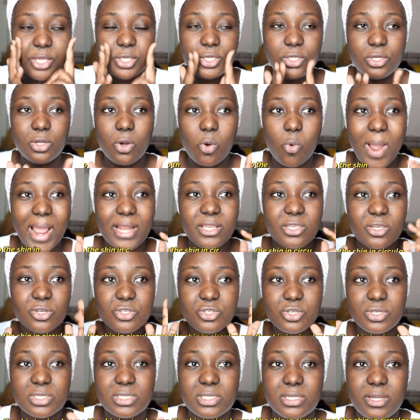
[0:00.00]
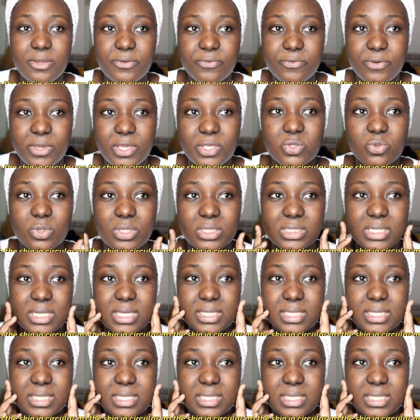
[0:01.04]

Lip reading: you know, while you're using a face wash,